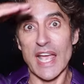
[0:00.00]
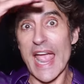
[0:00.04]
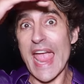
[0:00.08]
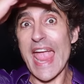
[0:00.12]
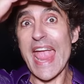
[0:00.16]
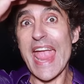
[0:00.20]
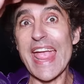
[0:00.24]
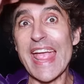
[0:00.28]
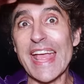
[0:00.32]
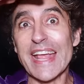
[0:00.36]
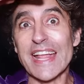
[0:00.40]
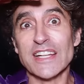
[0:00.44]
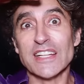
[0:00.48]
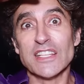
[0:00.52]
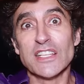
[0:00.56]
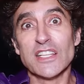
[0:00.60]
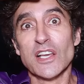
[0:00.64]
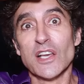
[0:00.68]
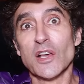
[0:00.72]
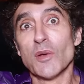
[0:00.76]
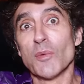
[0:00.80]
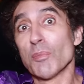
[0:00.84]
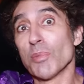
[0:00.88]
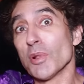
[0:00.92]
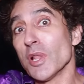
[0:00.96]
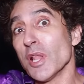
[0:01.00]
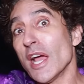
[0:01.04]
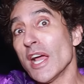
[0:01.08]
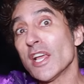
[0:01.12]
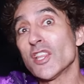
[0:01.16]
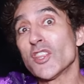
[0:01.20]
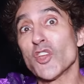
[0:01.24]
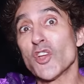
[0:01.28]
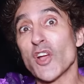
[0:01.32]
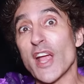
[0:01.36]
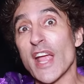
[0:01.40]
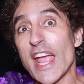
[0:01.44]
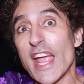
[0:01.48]
and pluck
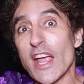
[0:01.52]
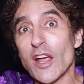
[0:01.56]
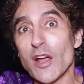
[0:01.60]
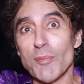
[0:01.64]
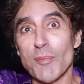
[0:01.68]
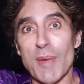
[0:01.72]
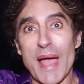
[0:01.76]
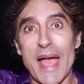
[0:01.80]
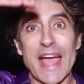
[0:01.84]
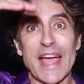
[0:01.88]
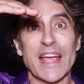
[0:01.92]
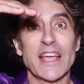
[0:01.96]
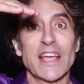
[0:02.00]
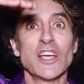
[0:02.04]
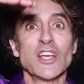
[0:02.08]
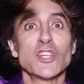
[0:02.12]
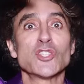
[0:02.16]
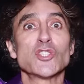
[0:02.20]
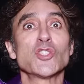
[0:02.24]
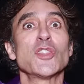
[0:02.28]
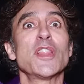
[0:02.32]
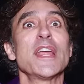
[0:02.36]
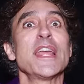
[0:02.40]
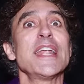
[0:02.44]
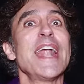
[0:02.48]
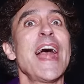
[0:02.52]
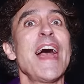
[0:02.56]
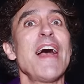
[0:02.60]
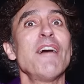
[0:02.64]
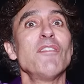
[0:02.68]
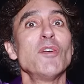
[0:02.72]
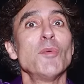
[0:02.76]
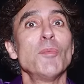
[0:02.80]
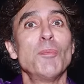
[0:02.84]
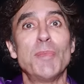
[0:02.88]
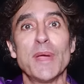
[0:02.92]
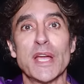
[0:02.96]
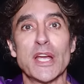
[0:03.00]
their hair back so they'd have
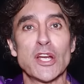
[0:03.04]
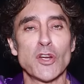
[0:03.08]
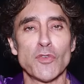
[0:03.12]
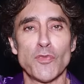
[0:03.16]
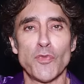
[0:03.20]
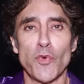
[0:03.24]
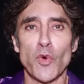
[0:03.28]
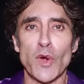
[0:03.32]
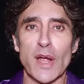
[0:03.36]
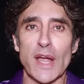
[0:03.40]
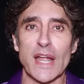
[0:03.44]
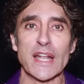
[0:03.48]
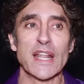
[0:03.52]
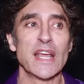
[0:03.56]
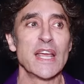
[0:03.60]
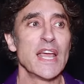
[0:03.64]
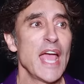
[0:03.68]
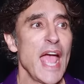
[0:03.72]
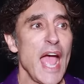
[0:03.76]
a bigger forehead.